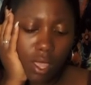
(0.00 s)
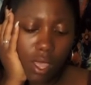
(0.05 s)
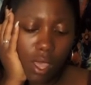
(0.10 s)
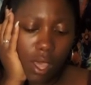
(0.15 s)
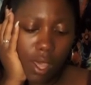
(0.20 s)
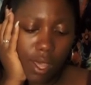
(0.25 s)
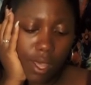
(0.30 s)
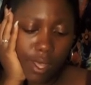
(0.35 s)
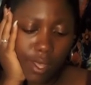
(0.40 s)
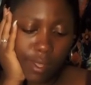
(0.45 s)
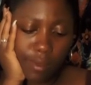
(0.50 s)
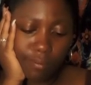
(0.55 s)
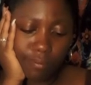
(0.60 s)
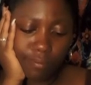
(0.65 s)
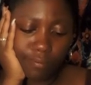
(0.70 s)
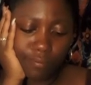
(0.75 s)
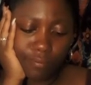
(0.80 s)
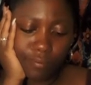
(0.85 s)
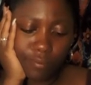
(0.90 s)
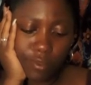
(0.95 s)

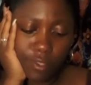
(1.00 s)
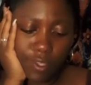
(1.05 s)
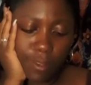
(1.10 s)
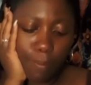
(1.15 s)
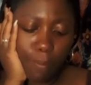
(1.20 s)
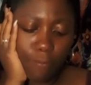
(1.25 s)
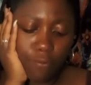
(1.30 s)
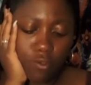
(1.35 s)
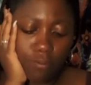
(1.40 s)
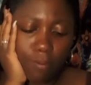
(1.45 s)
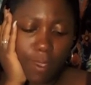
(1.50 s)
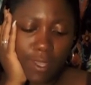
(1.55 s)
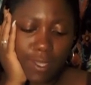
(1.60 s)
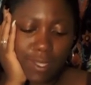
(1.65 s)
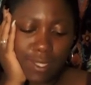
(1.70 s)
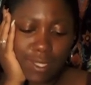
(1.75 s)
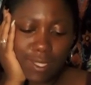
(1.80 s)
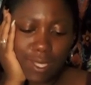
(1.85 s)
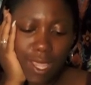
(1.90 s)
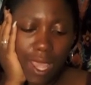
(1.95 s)
Some of you may
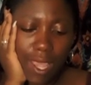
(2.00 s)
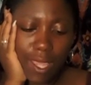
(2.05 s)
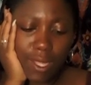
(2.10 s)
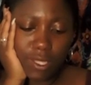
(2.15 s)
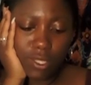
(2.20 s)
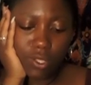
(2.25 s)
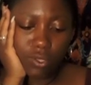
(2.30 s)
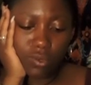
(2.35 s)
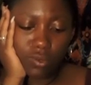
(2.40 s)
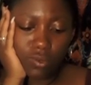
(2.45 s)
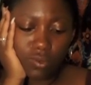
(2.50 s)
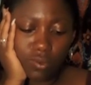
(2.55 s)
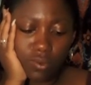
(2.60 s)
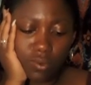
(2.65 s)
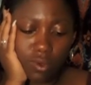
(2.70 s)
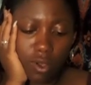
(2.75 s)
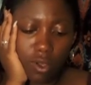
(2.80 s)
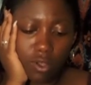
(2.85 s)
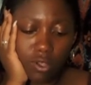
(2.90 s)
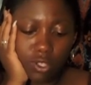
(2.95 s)
decide to
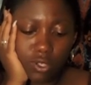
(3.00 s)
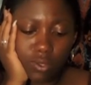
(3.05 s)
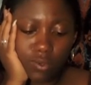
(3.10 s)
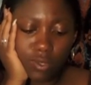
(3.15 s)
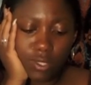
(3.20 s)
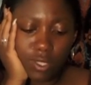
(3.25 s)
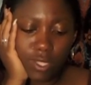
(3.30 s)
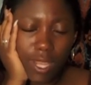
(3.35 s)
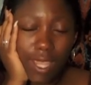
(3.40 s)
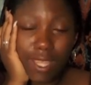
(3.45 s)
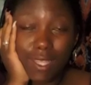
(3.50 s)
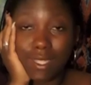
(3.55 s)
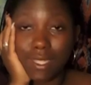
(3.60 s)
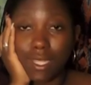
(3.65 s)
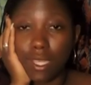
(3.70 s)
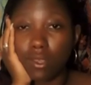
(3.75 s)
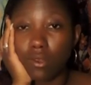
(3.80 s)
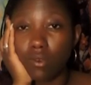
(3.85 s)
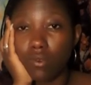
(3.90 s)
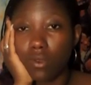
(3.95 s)
also stay
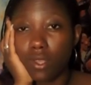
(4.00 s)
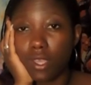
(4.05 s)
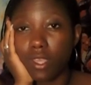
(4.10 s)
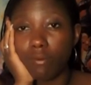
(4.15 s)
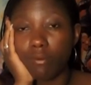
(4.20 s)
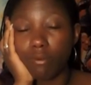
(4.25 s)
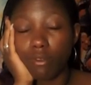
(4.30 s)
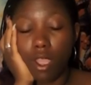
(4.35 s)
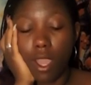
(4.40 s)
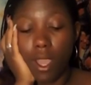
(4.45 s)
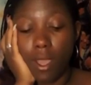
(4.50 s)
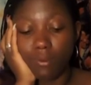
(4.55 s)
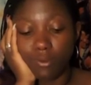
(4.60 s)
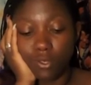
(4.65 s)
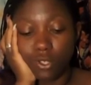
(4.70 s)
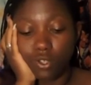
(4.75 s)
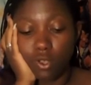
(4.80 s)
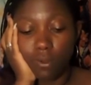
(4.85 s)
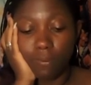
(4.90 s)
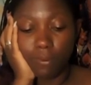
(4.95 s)
single and keep your
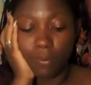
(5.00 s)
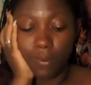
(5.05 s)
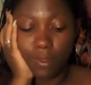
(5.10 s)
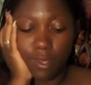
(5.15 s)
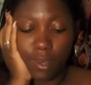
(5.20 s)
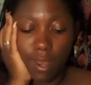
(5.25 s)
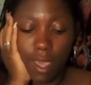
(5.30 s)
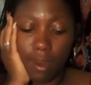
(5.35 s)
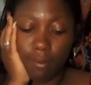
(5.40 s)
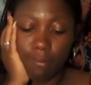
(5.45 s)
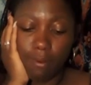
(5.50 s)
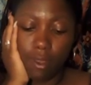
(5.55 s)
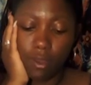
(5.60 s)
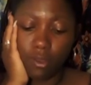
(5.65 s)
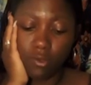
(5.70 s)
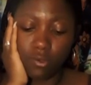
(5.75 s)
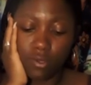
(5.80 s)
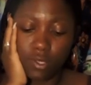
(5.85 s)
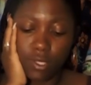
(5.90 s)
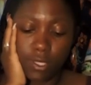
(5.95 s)
options open with the Nine of
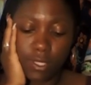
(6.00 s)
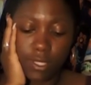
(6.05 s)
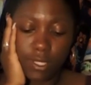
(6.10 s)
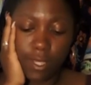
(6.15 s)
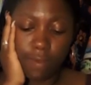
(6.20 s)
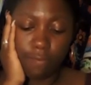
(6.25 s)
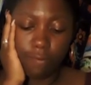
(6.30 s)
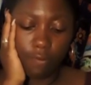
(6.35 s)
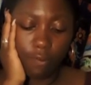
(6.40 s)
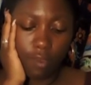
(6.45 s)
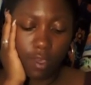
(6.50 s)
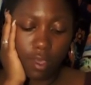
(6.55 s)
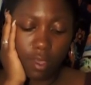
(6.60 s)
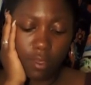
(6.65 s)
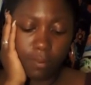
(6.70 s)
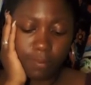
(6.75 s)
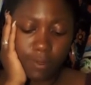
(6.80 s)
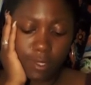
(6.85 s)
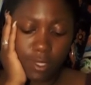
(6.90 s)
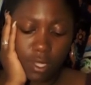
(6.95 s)
Pentacles and the Seven of
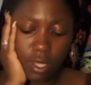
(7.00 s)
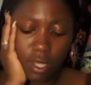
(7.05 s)
Cups.